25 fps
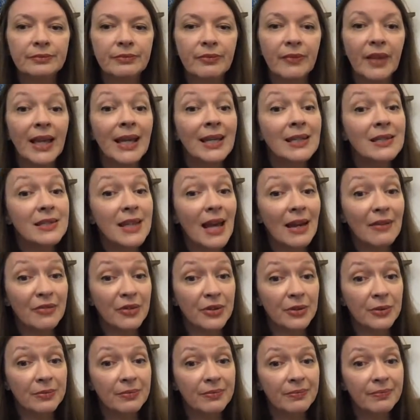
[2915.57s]
in
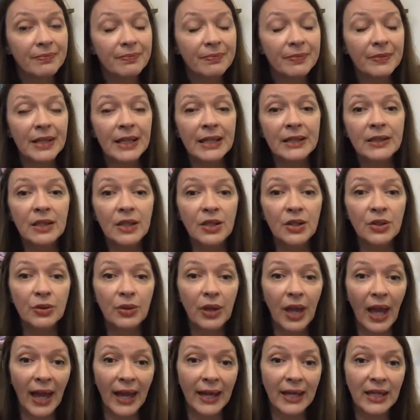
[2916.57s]
Devon in the
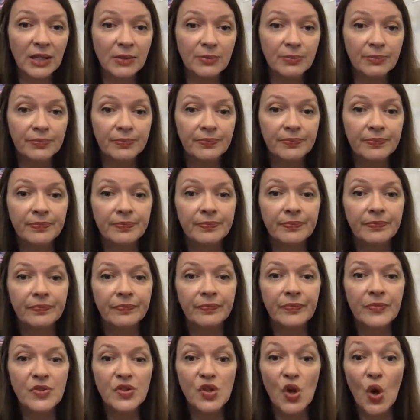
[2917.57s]
UK,
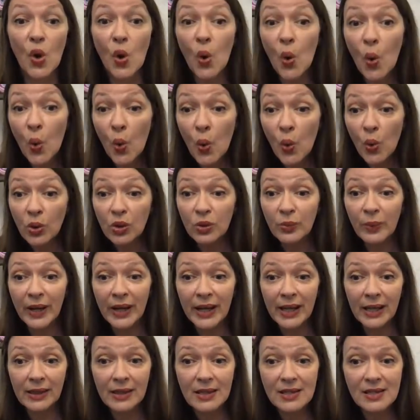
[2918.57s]
so all the
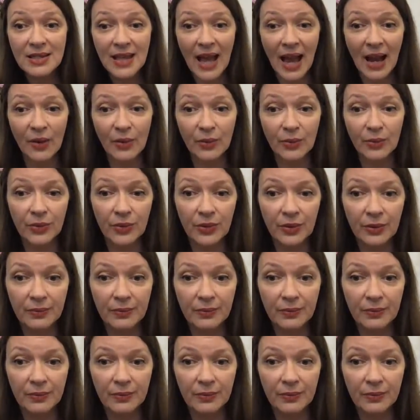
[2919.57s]
way in the south.